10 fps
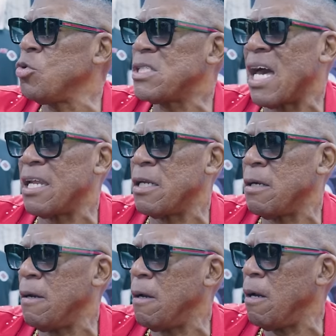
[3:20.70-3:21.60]
dudes out of
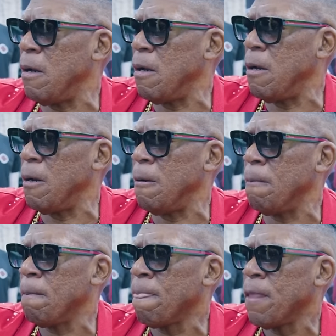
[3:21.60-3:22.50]
the uh,
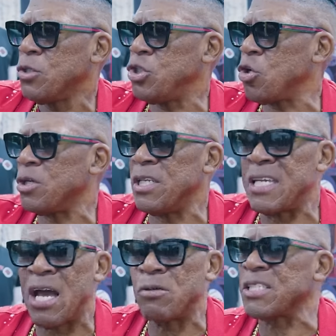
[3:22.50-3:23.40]
uh,
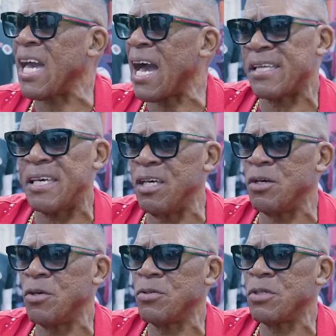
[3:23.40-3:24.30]
Jordan Downs got
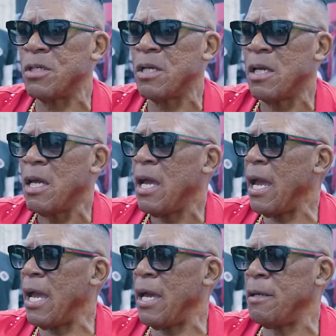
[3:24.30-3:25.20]
killed,
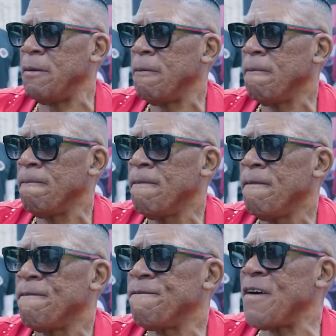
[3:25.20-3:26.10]
and
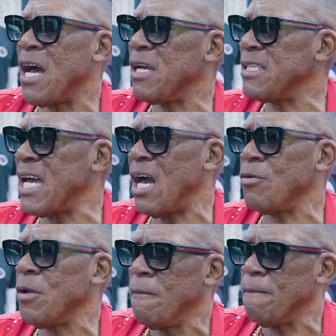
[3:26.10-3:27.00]
find
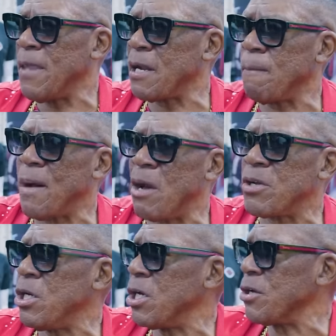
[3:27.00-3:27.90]
out that a
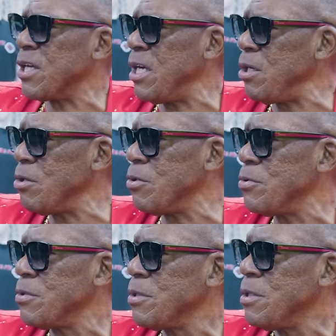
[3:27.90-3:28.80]
bounty hunter
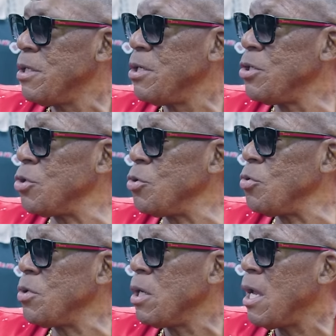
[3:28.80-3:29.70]
killed
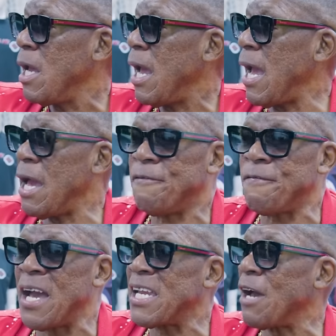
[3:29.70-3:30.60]
dude,
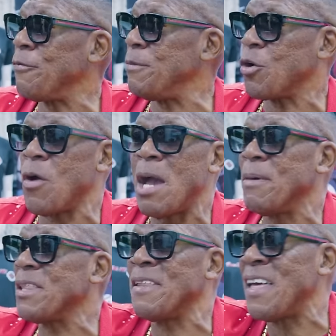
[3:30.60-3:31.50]
and find out from the
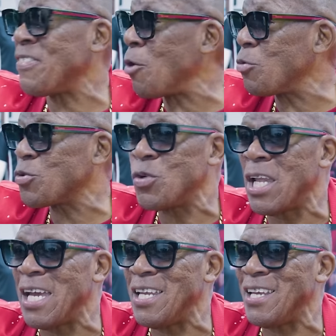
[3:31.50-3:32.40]
grandmother that they was
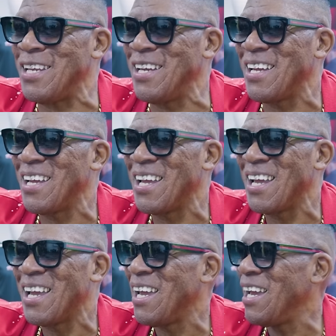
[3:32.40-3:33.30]
related.
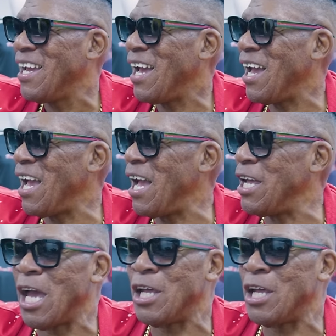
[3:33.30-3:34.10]
Dang. Wow.